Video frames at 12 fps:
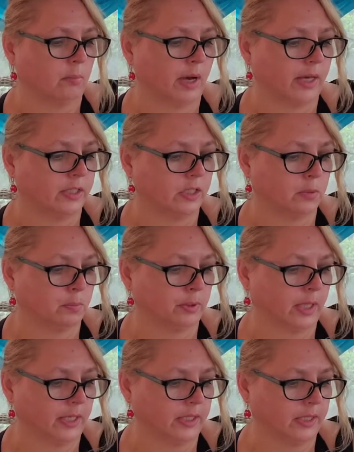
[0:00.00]
by
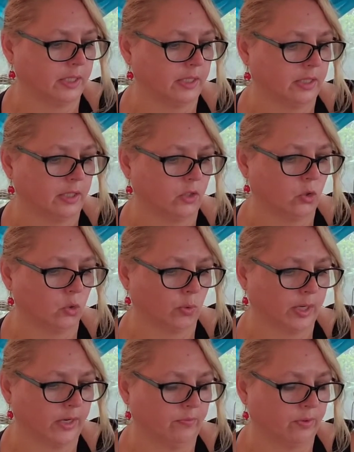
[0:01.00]
Splendid in
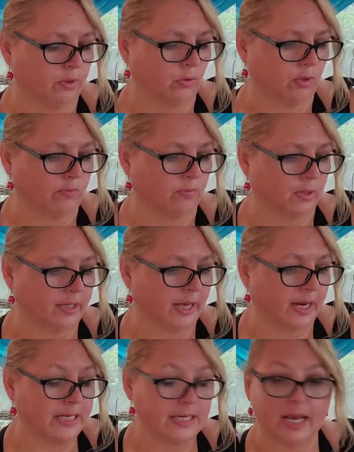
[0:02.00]
green for
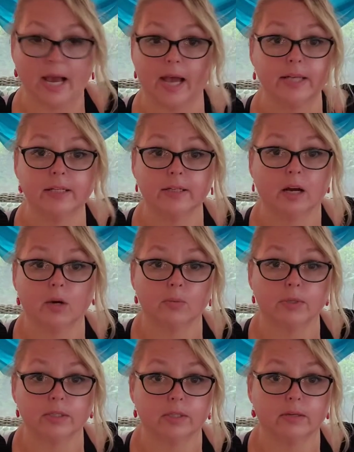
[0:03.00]
$34.90. I did
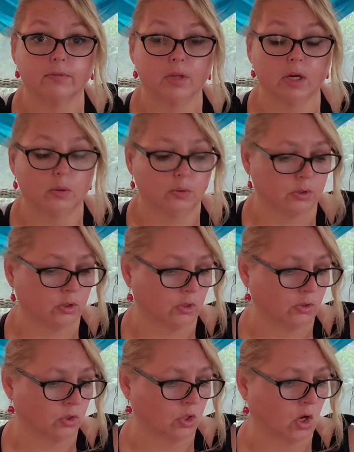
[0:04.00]
not receive those,
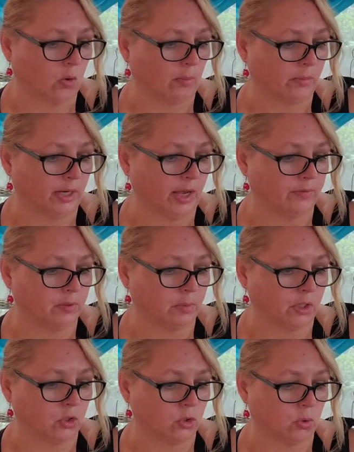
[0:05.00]
so I'm gonna have to
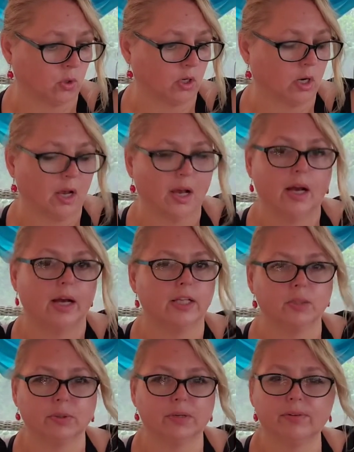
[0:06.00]
make sure.
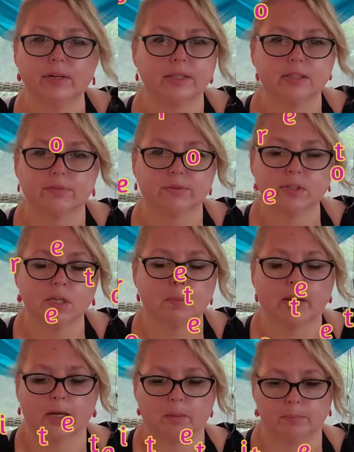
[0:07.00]
It's really funny because the first
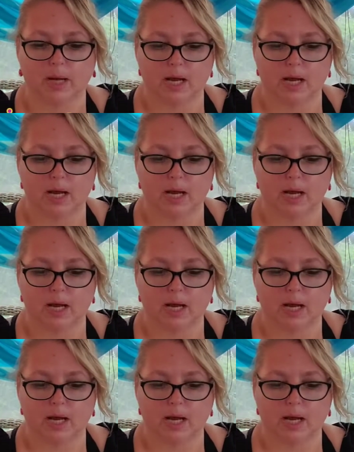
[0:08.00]
time I got a